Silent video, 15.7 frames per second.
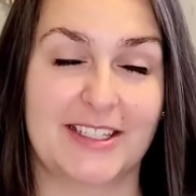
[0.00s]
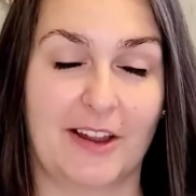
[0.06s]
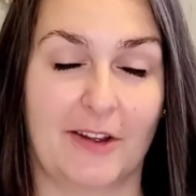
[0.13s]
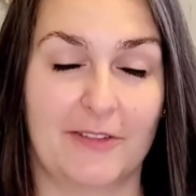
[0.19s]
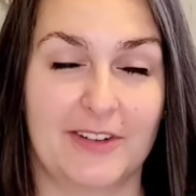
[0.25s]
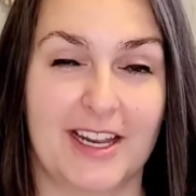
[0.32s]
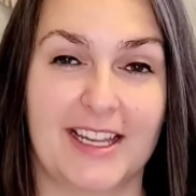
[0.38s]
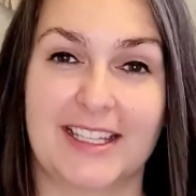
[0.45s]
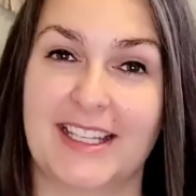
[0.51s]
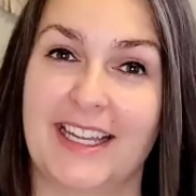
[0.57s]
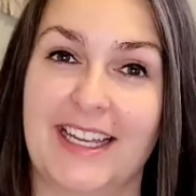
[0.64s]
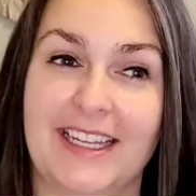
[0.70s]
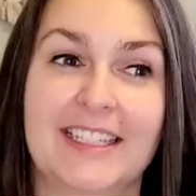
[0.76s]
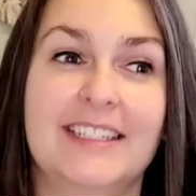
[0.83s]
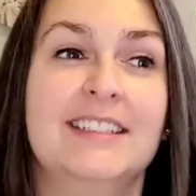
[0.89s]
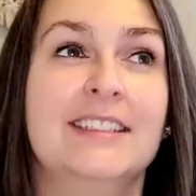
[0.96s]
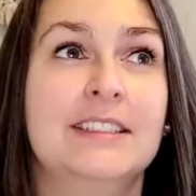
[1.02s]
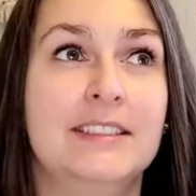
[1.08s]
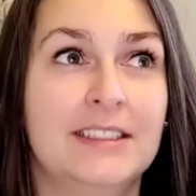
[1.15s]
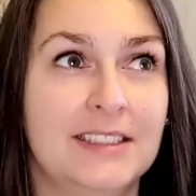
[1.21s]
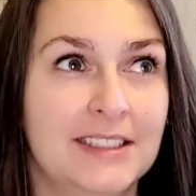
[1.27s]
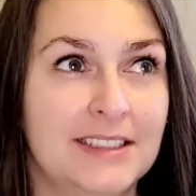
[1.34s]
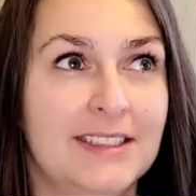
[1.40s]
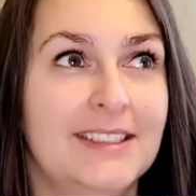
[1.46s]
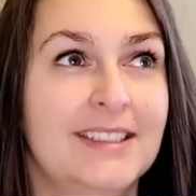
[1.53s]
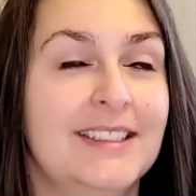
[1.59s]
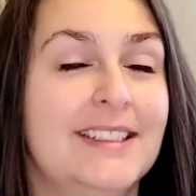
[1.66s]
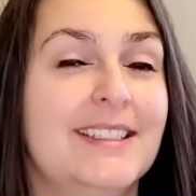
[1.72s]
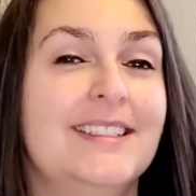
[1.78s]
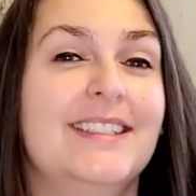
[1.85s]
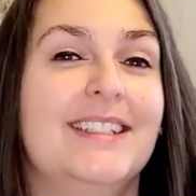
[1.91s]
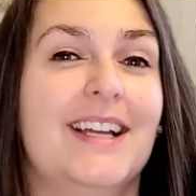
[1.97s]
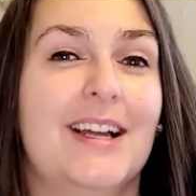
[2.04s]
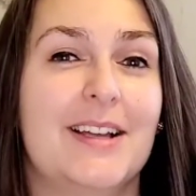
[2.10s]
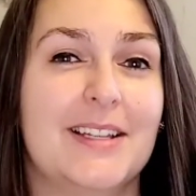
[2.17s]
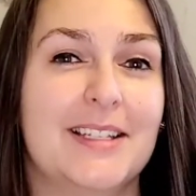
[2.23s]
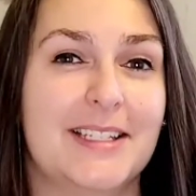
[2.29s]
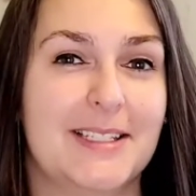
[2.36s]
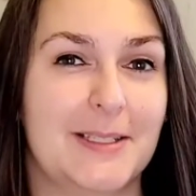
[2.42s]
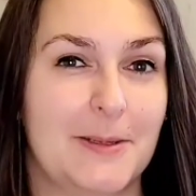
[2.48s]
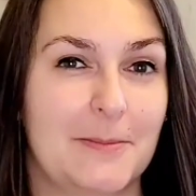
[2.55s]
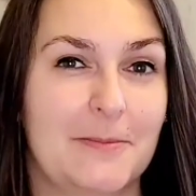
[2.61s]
definitely some